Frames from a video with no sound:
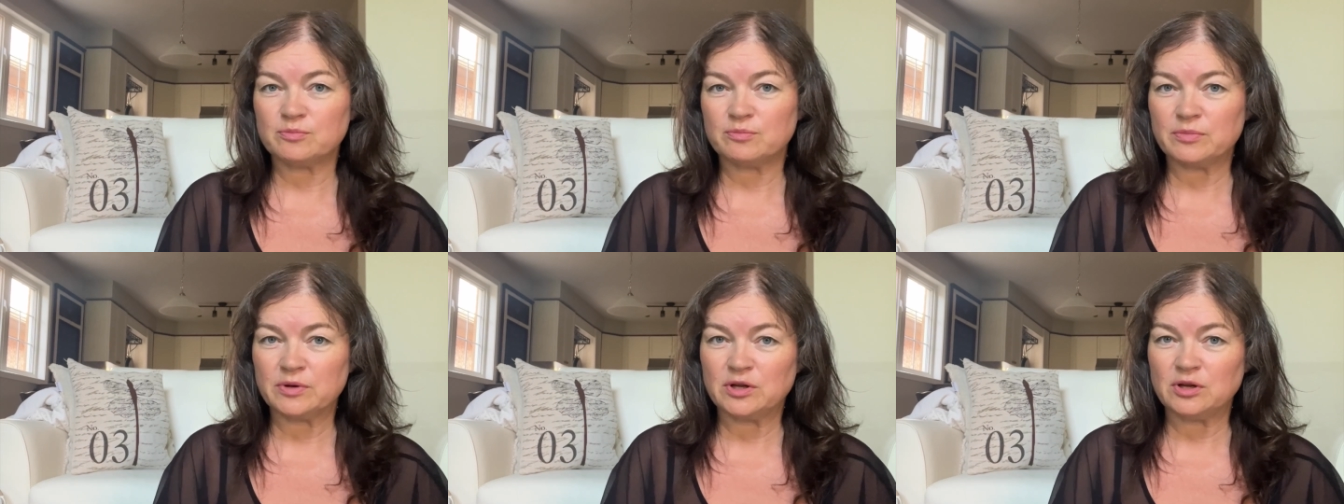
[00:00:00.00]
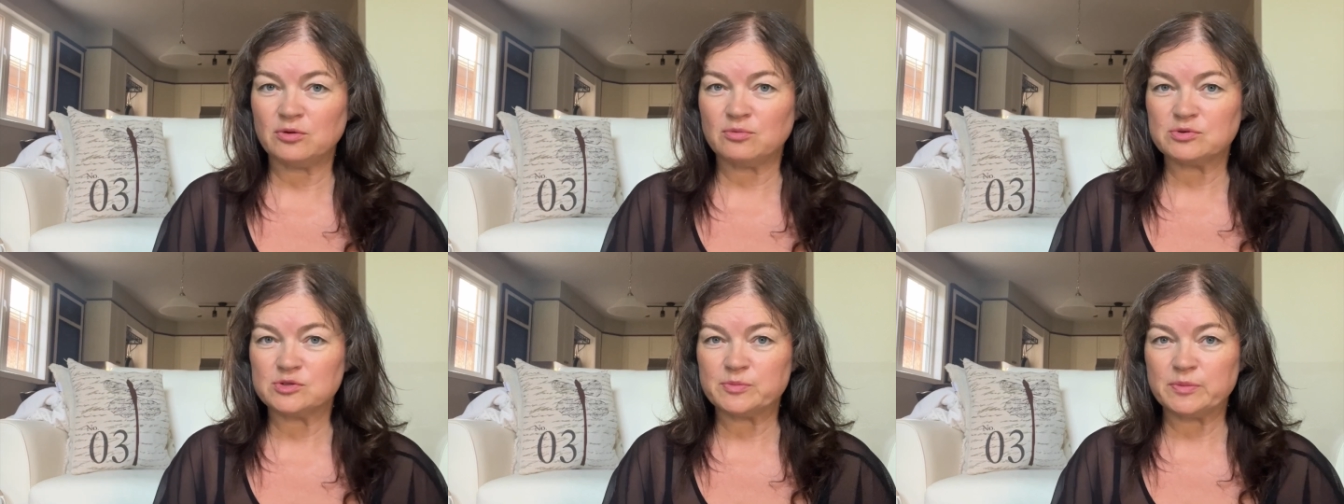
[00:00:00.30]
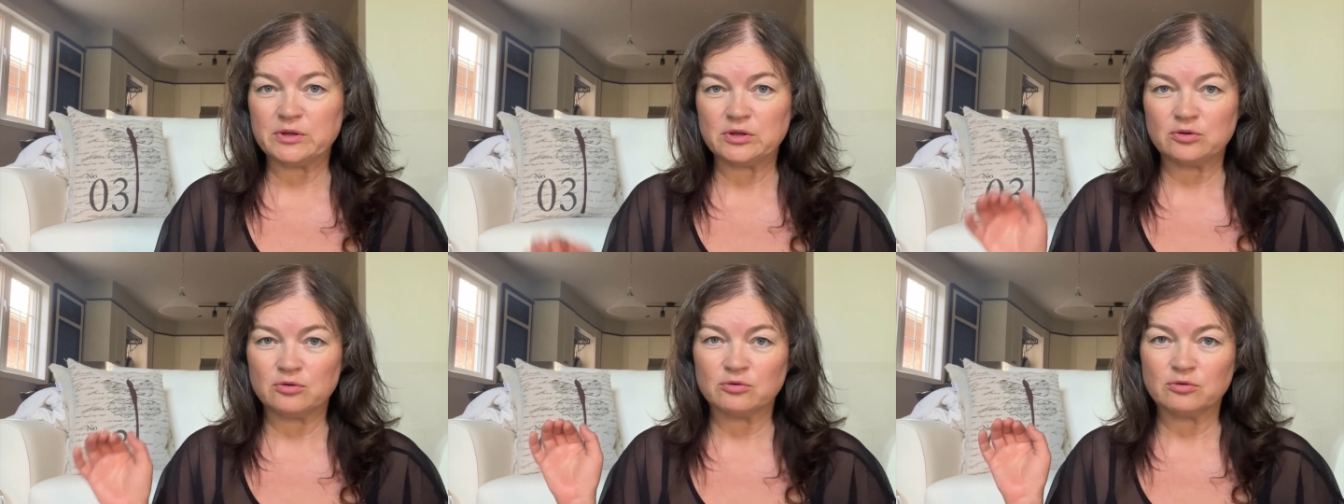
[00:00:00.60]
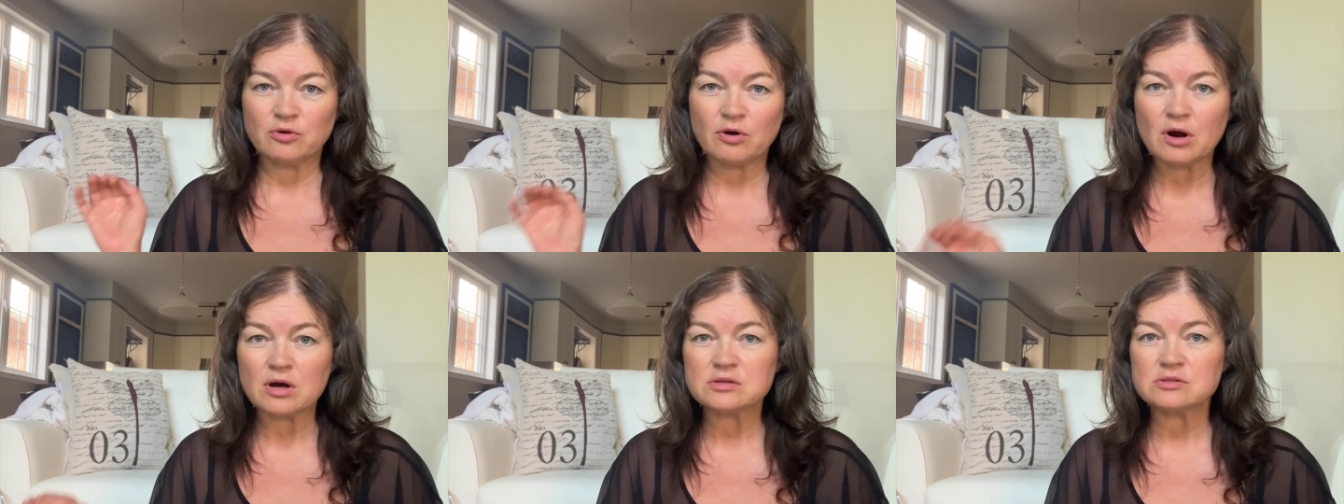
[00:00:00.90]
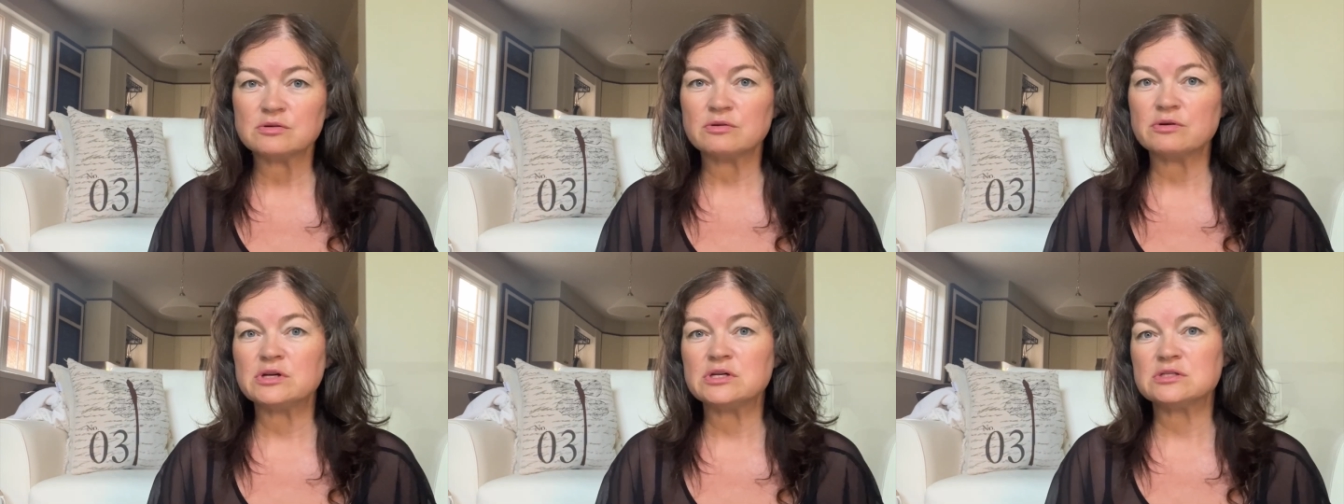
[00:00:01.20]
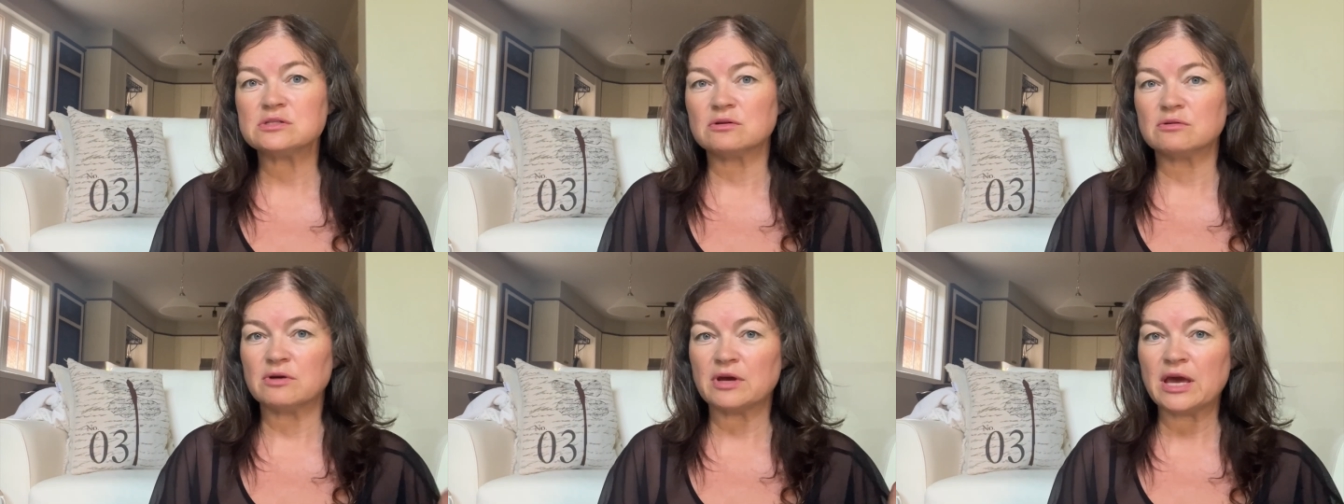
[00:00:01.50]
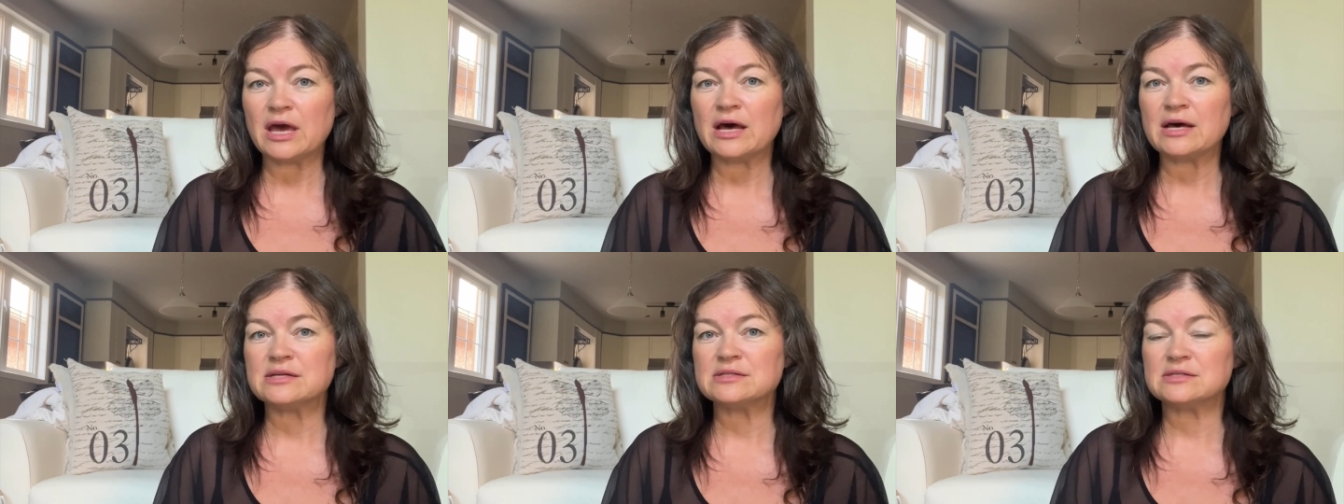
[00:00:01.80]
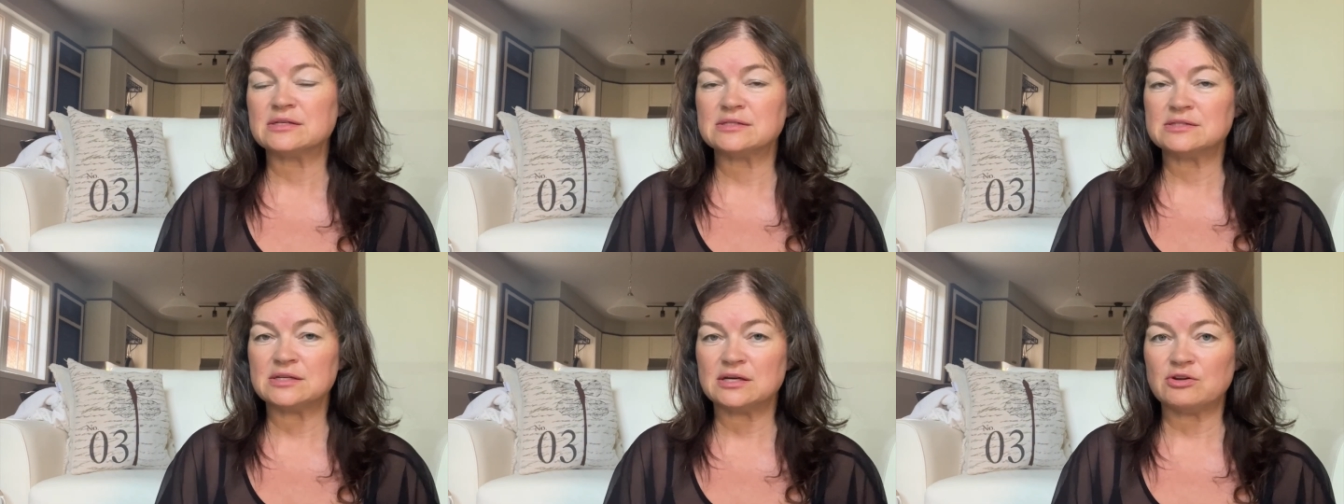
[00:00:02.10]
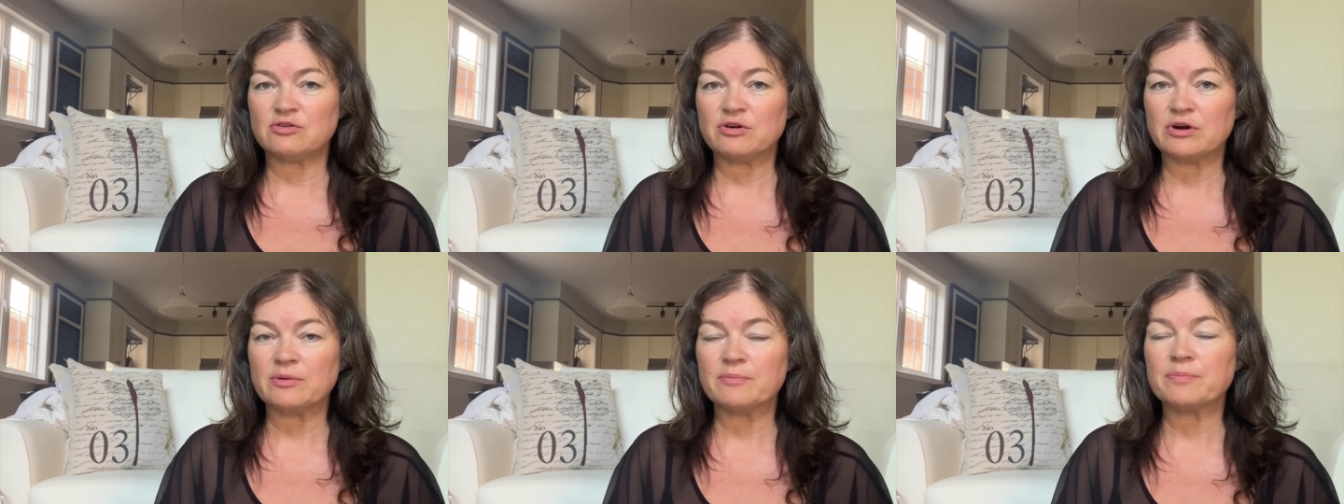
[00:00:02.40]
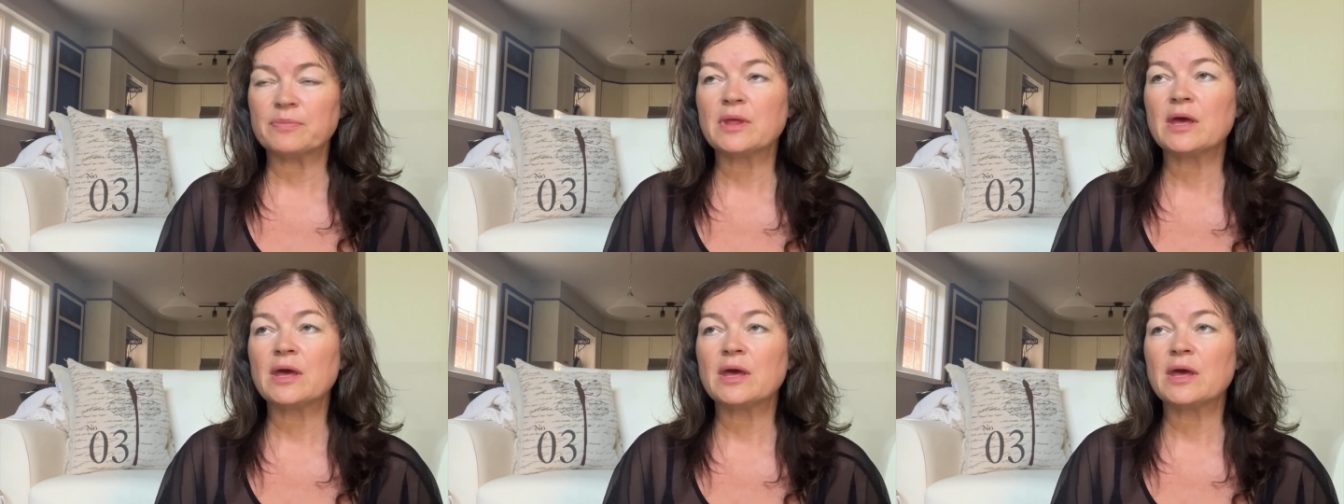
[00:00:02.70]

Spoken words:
money we spend on groceries, on gas, etc.